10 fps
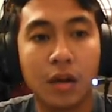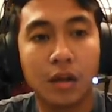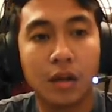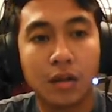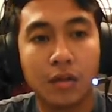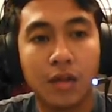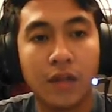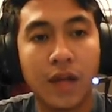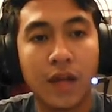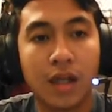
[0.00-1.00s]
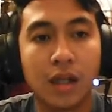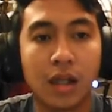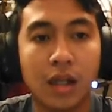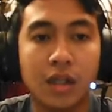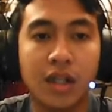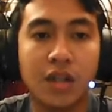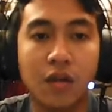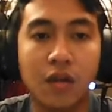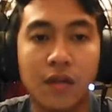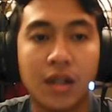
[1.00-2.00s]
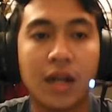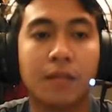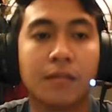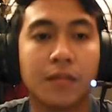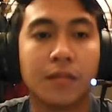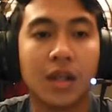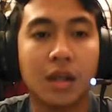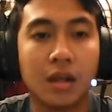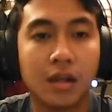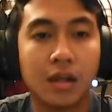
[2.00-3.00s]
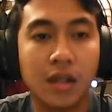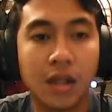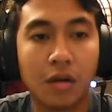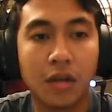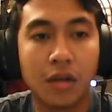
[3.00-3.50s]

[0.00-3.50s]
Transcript: to divide the changeover time, CO time.